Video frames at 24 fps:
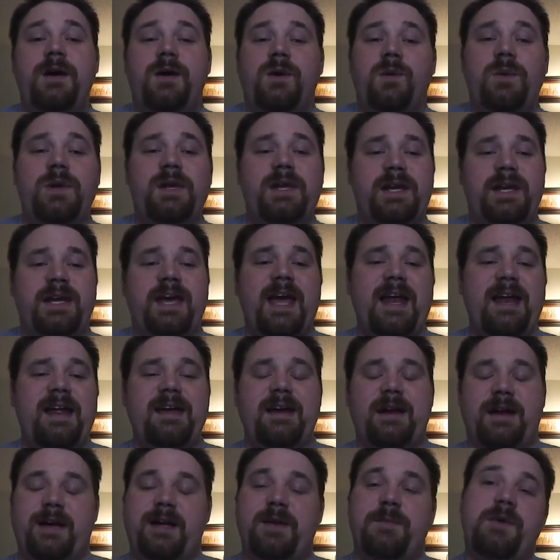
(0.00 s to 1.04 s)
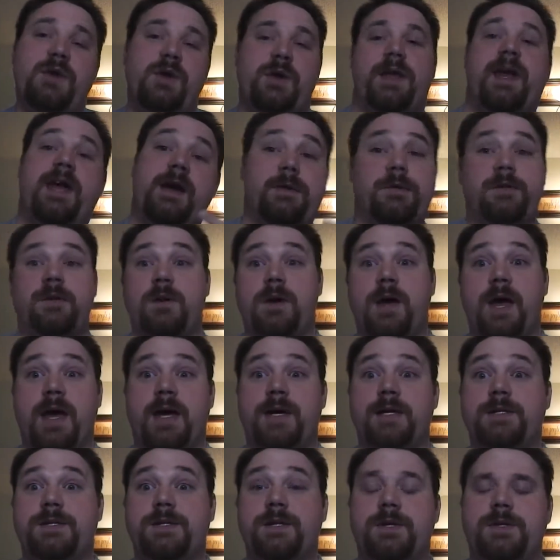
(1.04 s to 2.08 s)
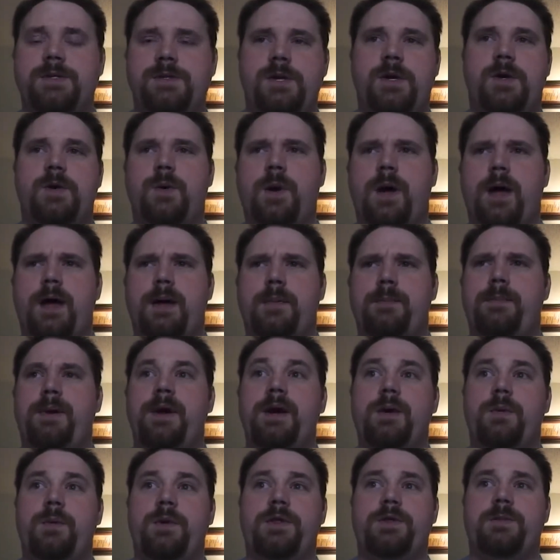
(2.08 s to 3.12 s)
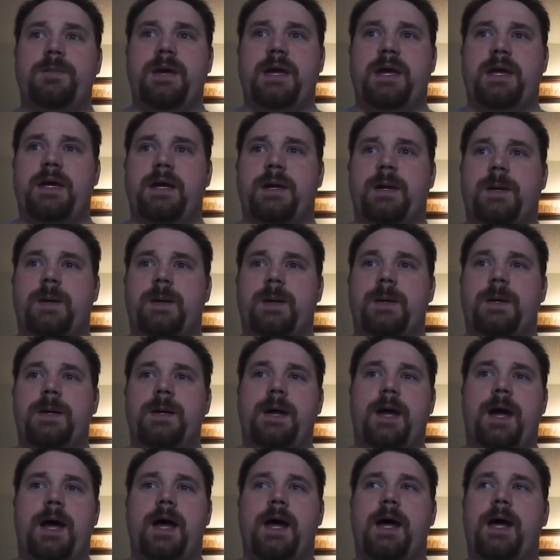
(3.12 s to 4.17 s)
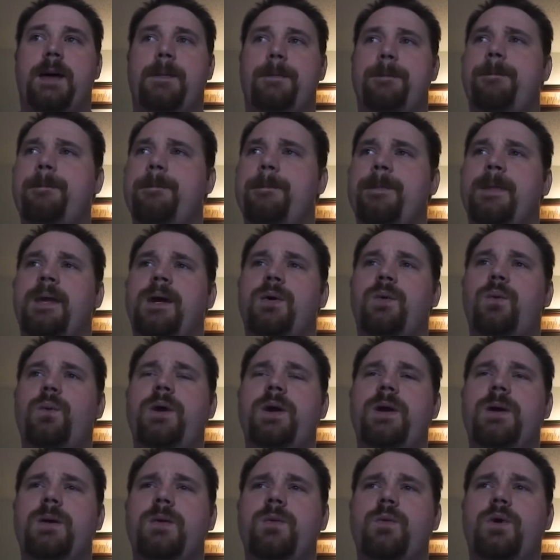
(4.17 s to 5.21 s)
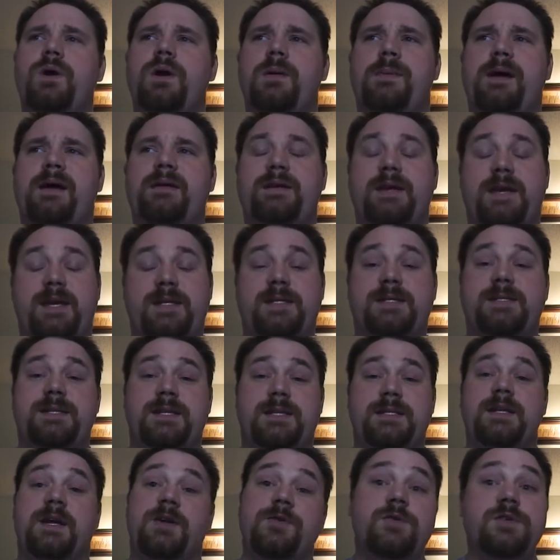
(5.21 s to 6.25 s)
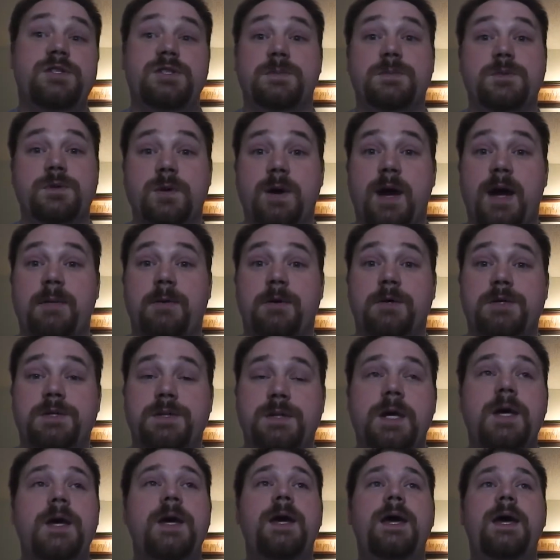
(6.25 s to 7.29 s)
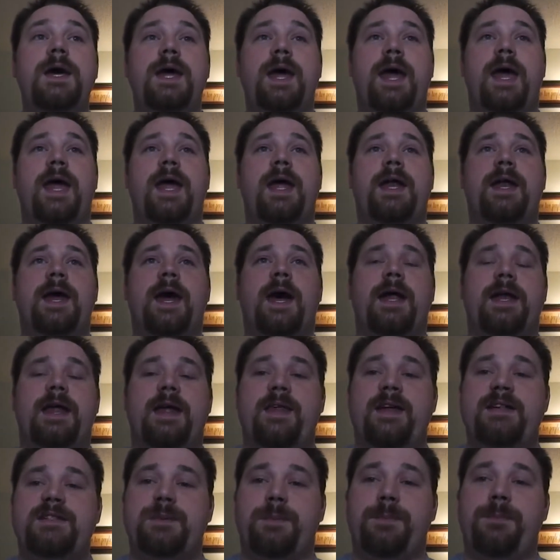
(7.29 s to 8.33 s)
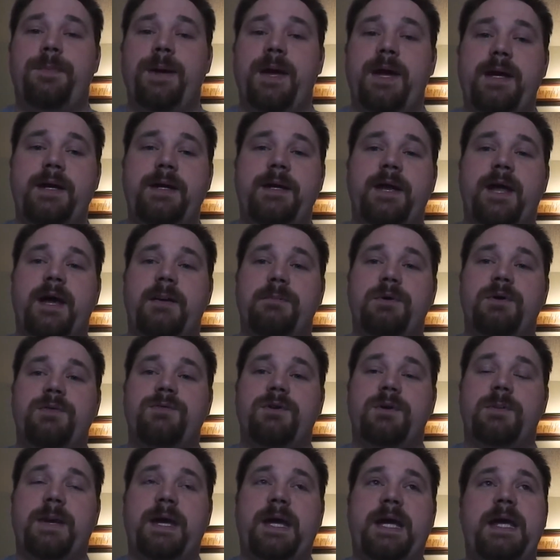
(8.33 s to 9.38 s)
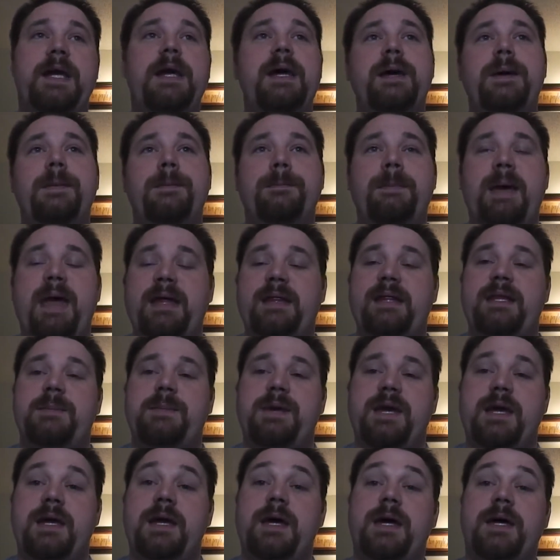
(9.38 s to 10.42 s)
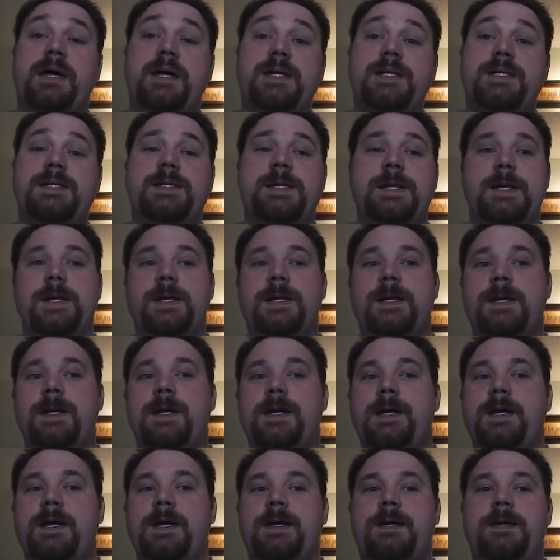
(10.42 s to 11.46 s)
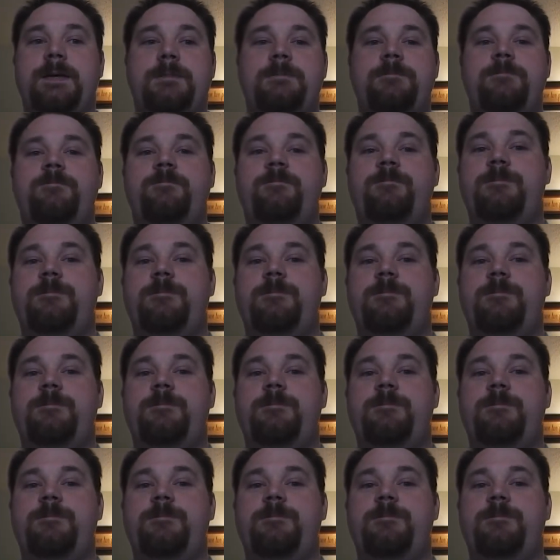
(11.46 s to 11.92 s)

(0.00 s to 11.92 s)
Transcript: really kind of communicate with you guys. So, bear with me here. We're about to hit 600 subscribers, and now that's a big number for me, mainly because it's